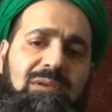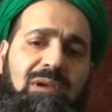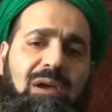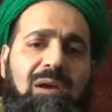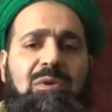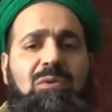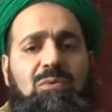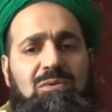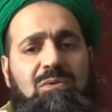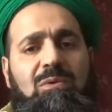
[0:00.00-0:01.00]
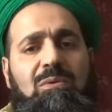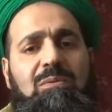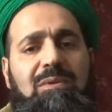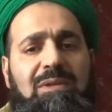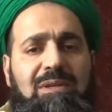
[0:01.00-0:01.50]
harming your soul,
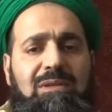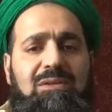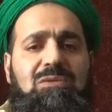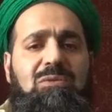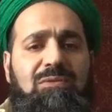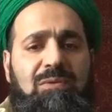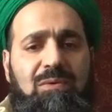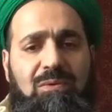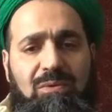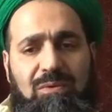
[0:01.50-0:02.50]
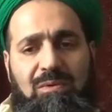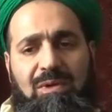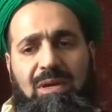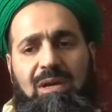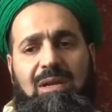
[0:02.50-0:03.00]
it is good for your
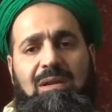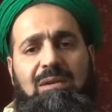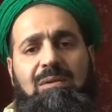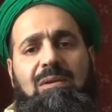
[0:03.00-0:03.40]
akhirah.